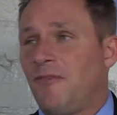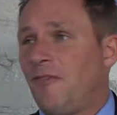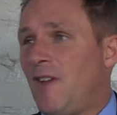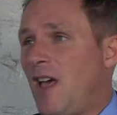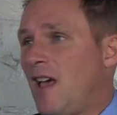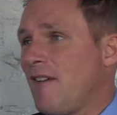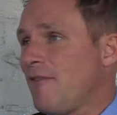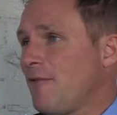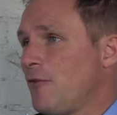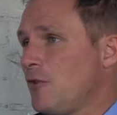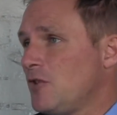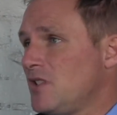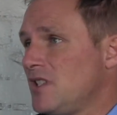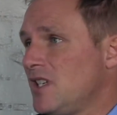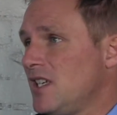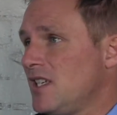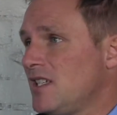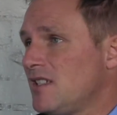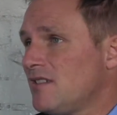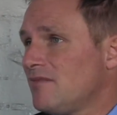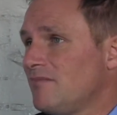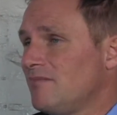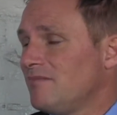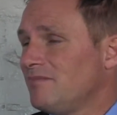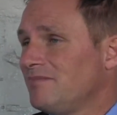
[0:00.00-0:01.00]

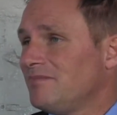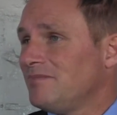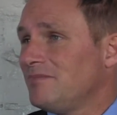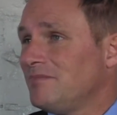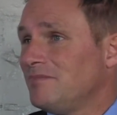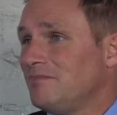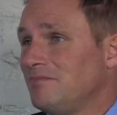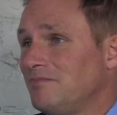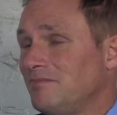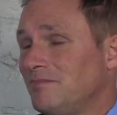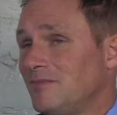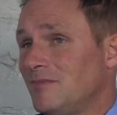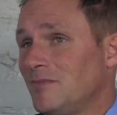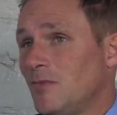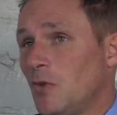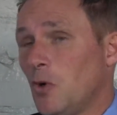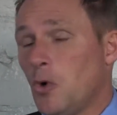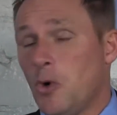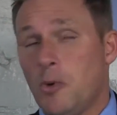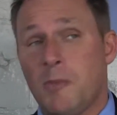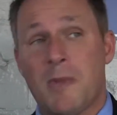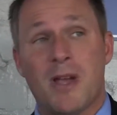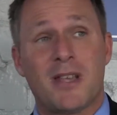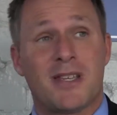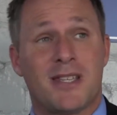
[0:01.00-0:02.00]
flat-footed,
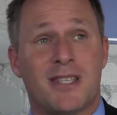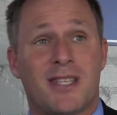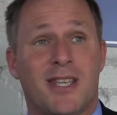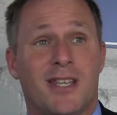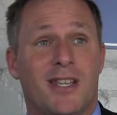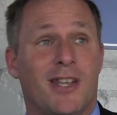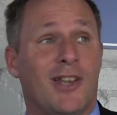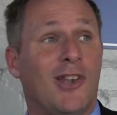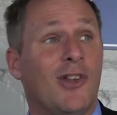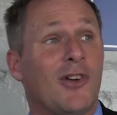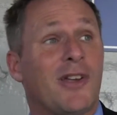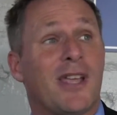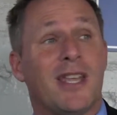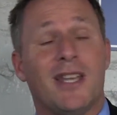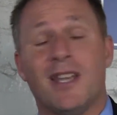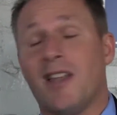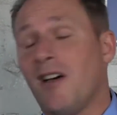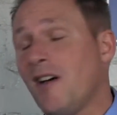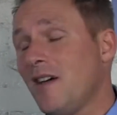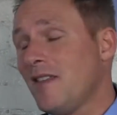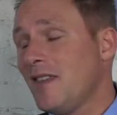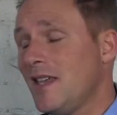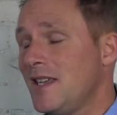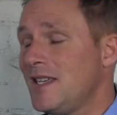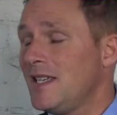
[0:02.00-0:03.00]
almost looking
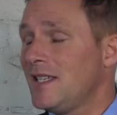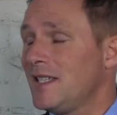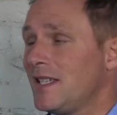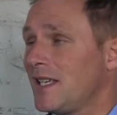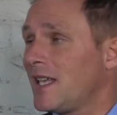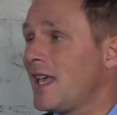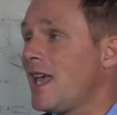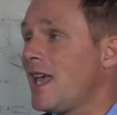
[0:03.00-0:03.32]
like they didn't